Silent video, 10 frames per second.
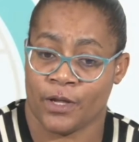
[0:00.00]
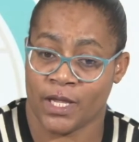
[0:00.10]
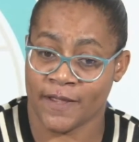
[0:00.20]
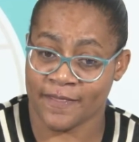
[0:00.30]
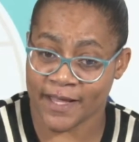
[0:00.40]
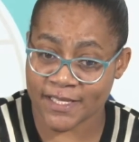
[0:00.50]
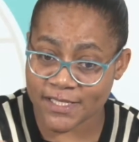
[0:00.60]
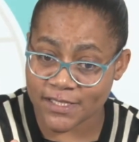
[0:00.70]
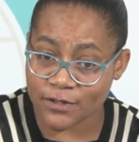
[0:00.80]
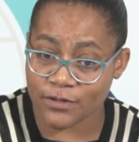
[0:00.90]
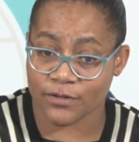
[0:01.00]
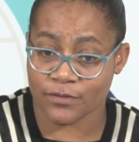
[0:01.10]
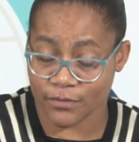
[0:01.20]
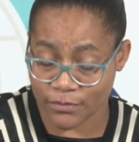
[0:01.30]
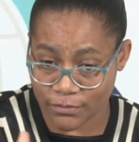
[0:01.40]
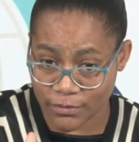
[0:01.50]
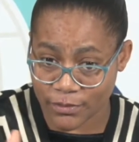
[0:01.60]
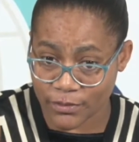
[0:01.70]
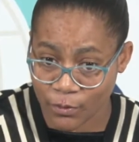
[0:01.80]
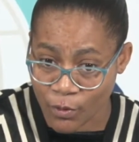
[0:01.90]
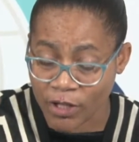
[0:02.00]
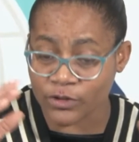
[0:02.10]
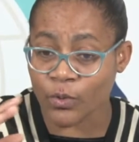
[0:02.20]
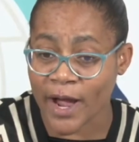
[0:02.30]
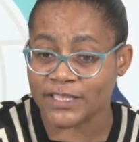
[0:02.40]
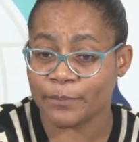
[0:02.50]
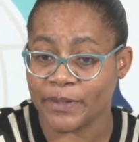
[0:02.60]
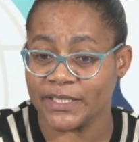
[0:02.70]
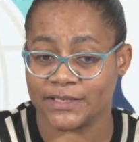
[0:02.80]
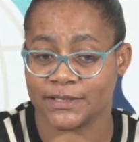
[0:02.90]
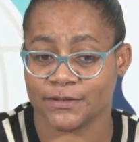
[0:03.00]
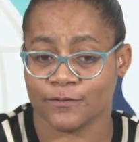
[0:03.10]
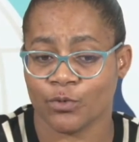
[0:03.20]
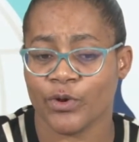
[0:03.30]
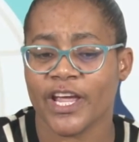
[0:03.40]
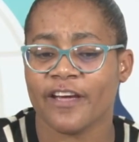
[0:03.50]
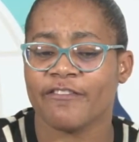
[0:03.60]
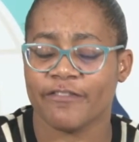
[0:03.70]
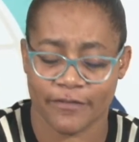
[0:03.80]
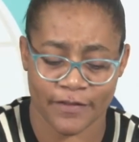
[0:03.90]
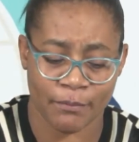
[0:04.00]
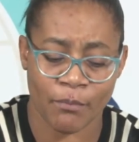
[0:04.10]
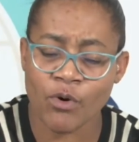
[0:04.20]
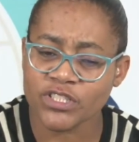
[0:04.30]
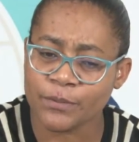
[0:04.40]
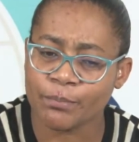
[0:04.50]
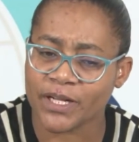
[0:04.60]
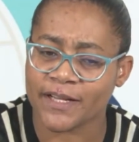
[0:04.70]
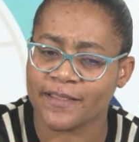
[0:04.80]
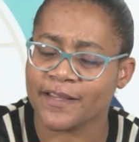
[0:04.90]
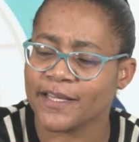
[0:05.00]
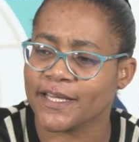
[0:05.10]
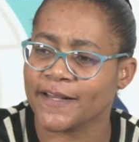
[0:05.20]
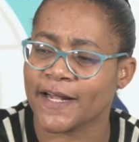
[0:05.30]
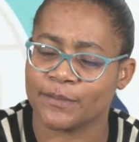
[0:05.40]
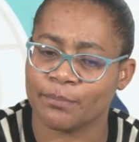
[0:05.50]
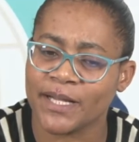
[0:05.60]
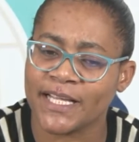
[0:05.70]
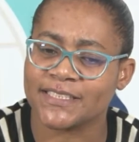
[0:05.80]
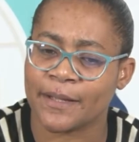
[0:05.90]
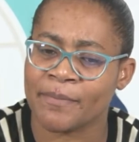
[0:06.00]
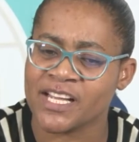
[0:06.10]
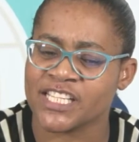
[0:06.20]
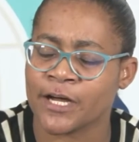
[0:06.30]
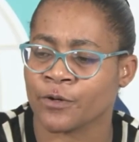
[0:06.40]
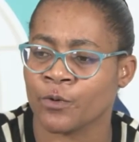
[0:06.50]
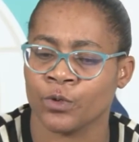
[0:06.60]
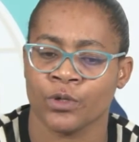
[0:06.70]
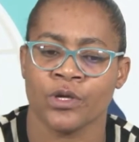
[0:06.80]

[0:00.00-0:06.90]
in this worldwide peace, we have the most important thing here that plays a major role